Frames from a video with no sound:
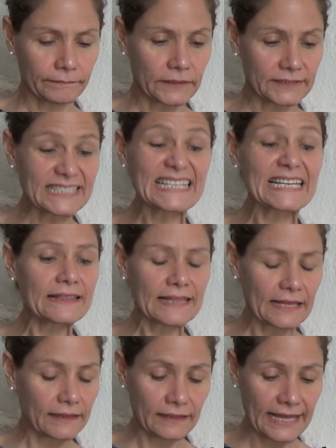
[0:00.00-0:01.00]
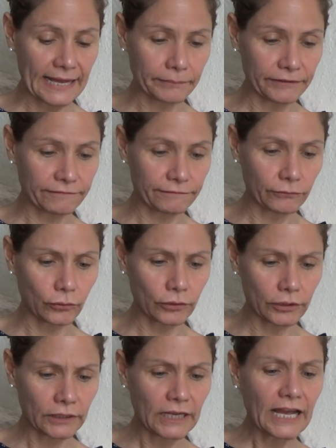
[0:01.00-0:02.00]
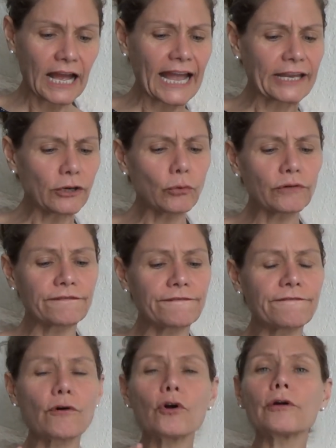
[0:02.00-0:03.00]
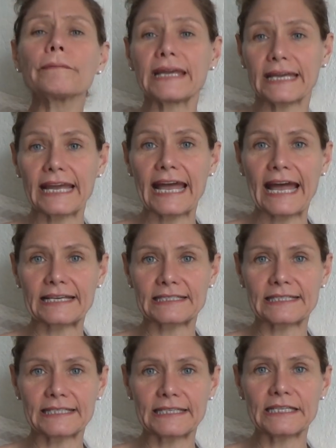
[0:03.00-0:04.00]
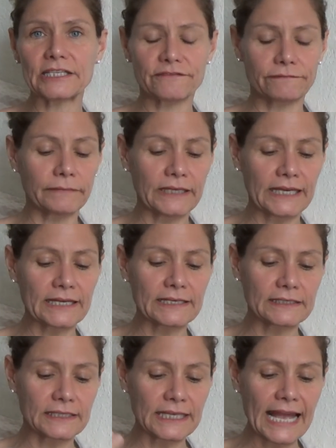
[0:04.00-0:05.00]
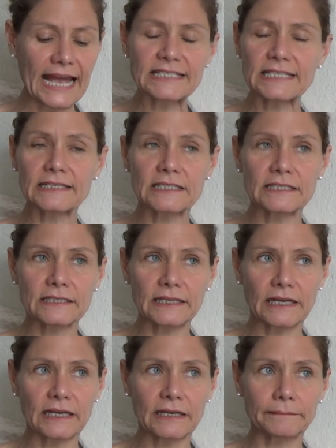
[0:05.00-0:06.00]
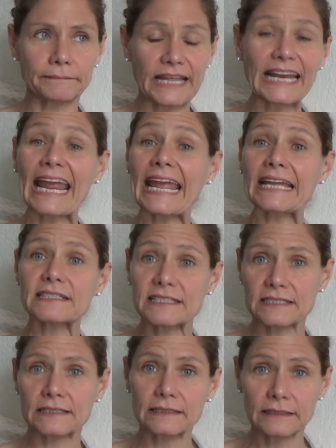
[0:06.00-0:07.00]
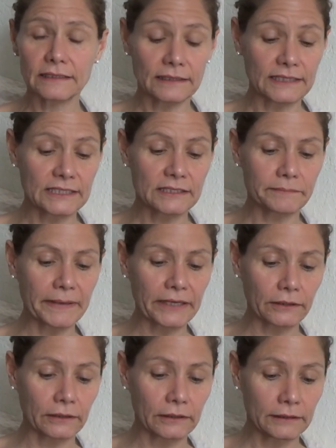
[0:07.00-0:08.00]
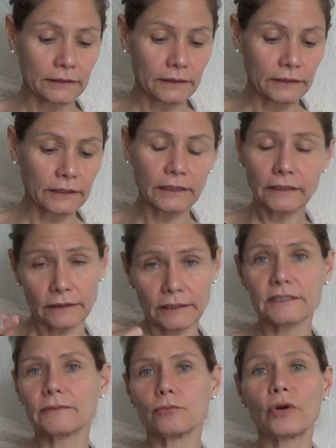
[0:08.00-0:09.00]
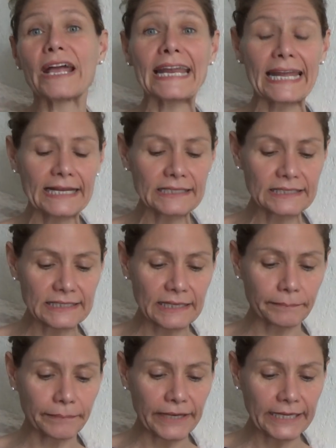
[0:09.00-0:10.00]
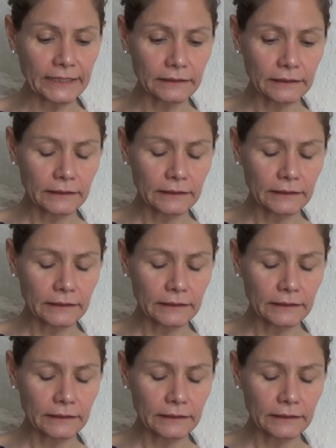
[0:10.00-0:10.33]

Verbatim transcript: seen that, that before. I know formic acid is, is the acids um, that ants dispel. The, the red ants that bite.